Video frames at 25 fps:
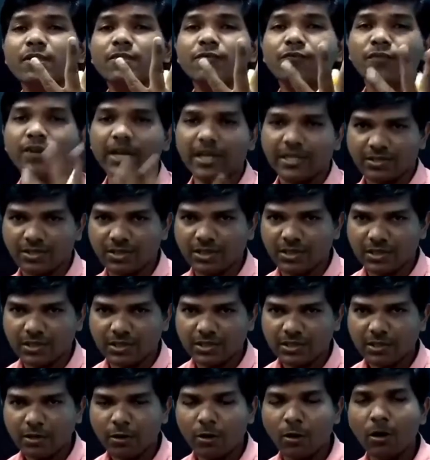French
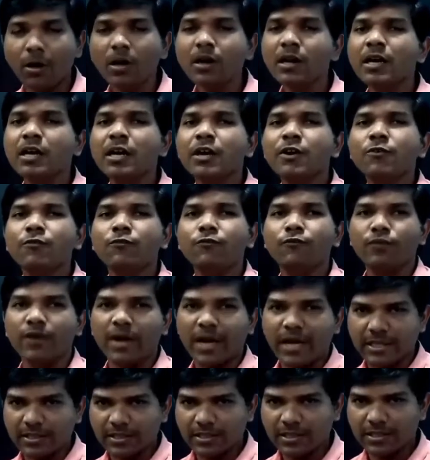or
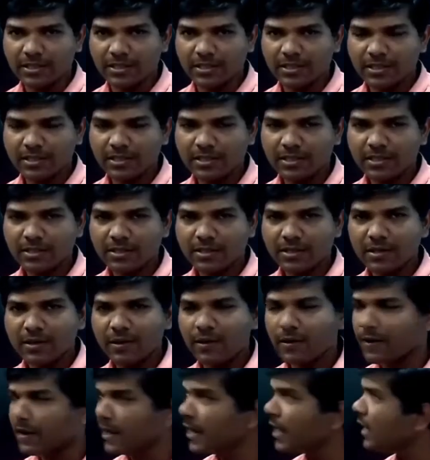France.
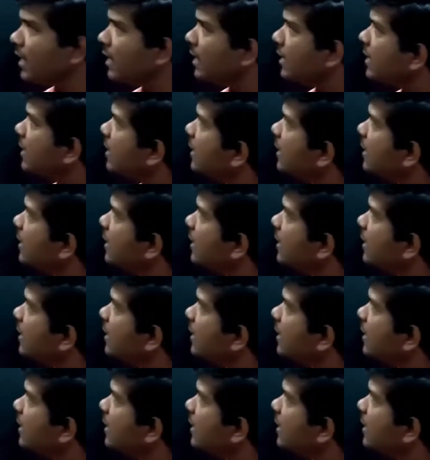Okay.